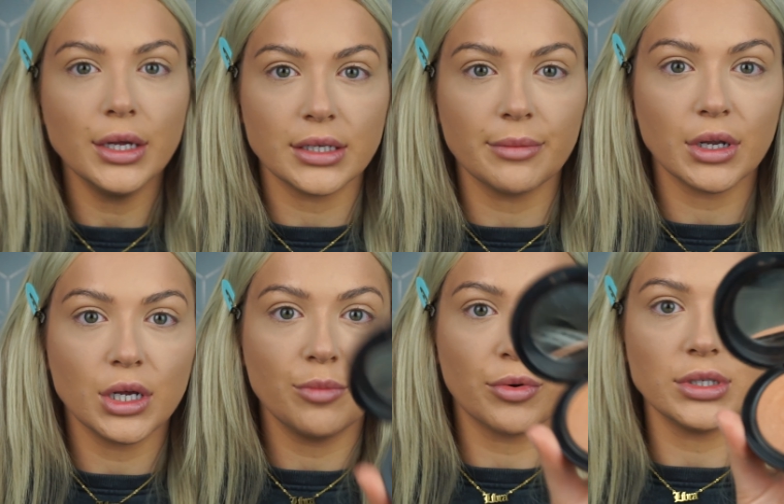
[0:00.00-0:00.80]
So I'm going to
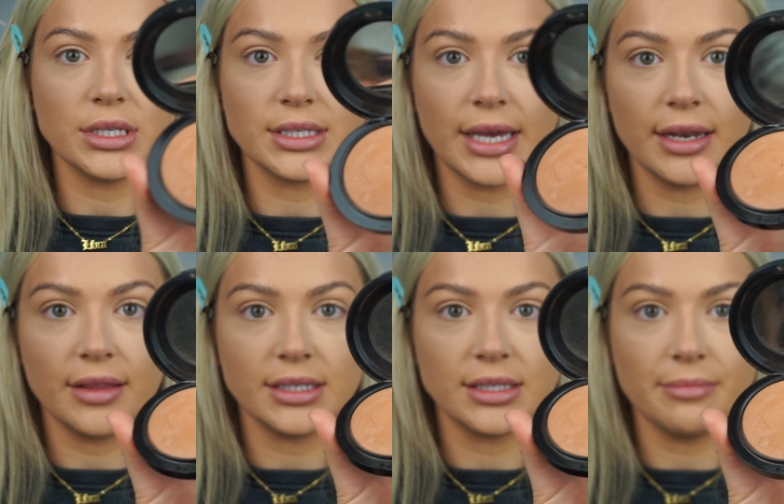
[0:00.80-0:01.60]
use Bronzer Skin.
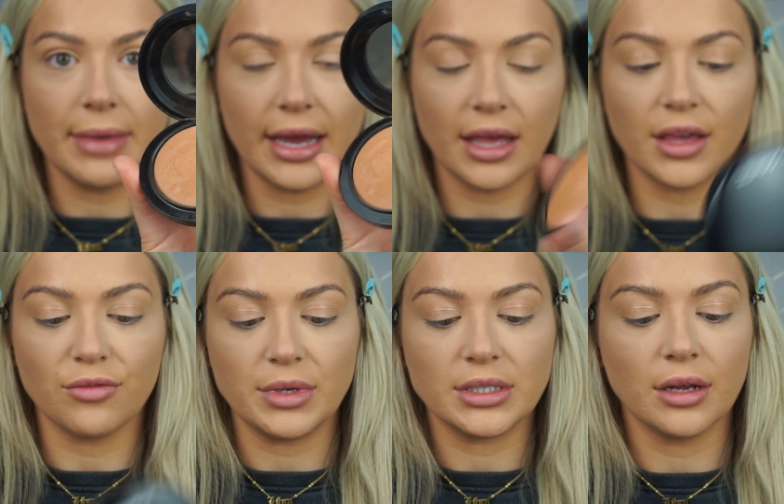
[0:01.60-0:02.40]
This is the MAC Give
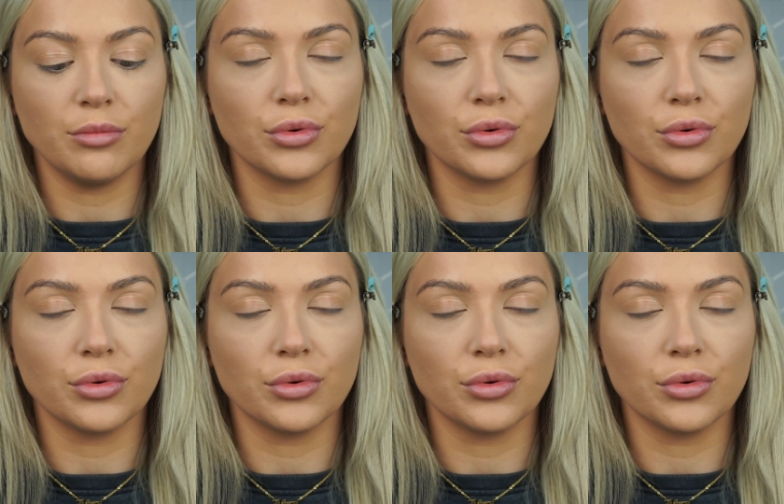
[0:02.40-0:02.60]
Me Sun